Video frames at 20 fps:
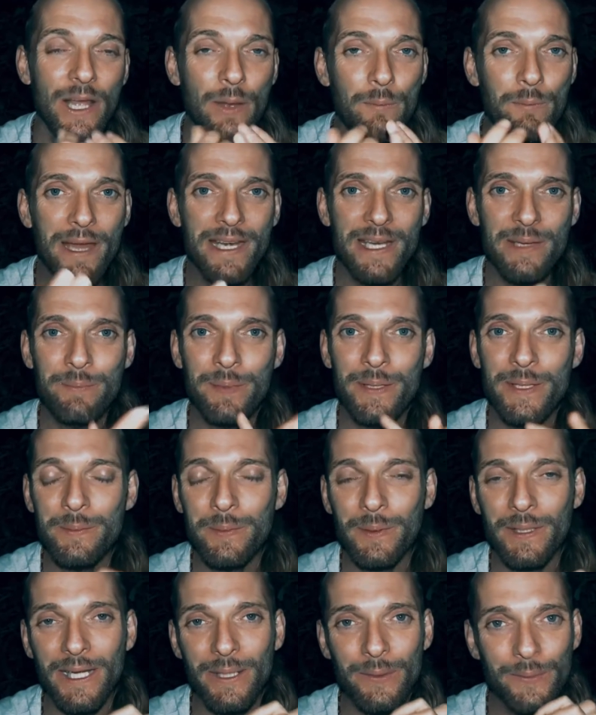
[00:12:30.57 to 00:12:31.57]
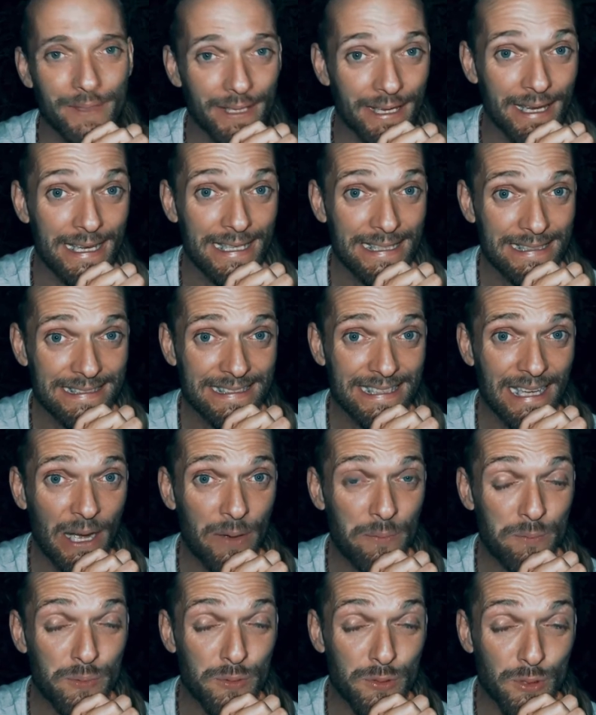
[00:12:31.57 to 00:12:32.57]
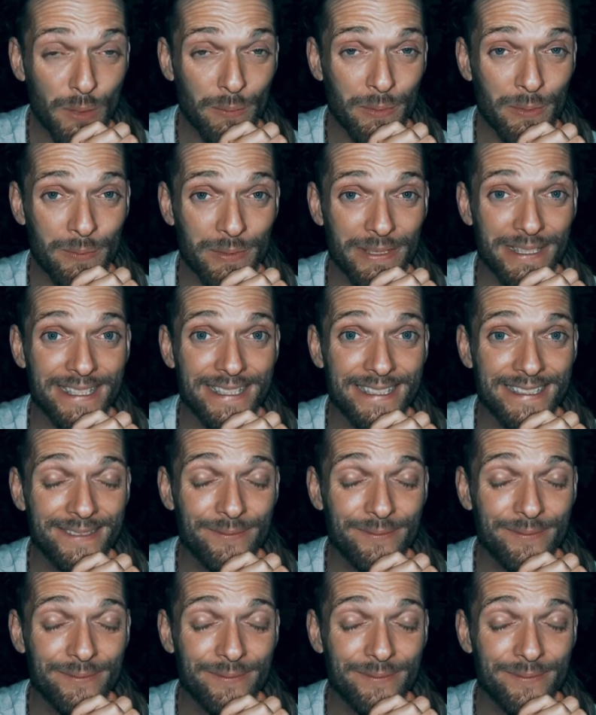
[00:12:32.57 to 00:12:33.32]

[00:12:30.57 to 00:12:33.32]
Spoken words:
Many people out there are probably